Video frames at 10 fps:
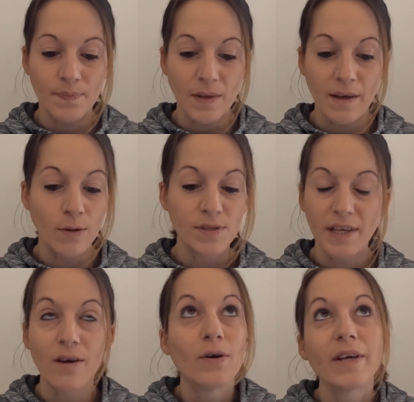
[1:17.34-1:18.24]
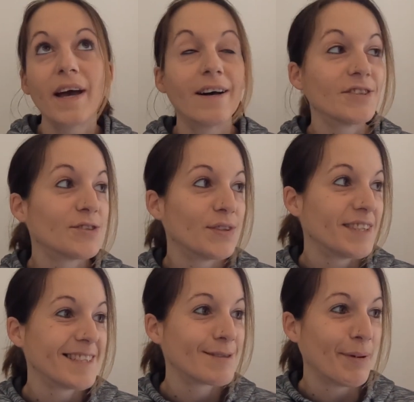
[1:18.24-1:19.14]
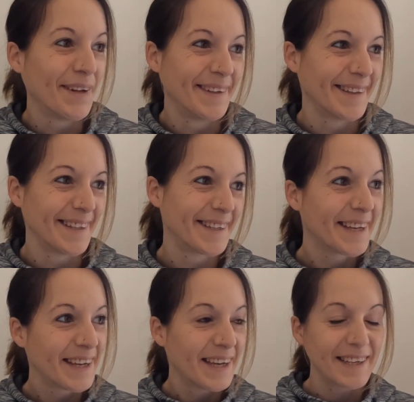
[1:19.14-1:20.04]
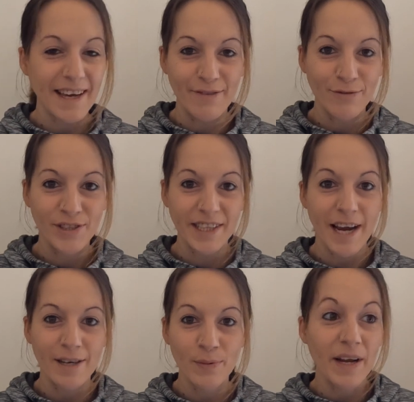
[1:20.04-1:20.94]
I was like, oh yeah, I'll just do an easy spin, and then get really carried away.